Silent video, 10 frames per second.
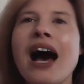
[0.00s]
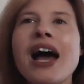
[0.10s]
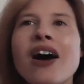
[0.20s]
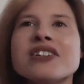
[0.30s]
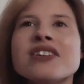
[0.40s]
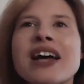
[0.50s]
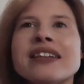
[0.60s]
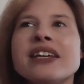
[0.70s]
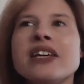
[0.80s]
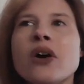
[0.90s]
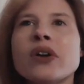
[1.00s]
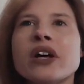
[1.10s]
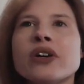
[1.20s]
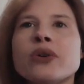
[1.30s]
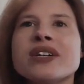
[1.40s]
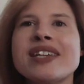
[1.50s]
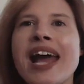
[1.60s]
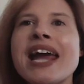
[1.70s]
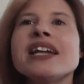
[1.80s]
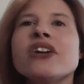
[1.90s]
I also like that Yona, who has
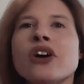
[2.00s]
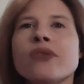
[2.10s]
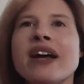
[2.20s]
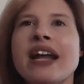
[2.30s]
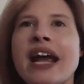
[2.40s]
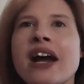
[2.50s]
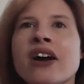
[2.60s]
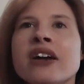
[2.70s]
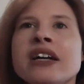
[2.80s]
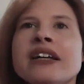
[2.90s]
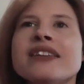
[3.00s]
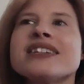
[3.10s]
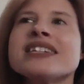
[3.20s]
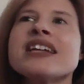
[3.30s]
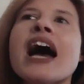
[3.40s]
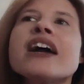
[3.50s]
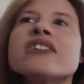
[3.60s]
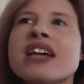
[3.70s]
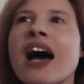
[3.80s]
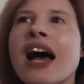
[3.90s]
hated her red hair this
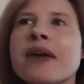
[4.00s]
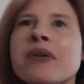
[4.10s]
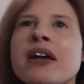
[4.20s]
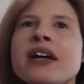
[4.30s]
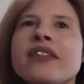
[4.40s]
entire time,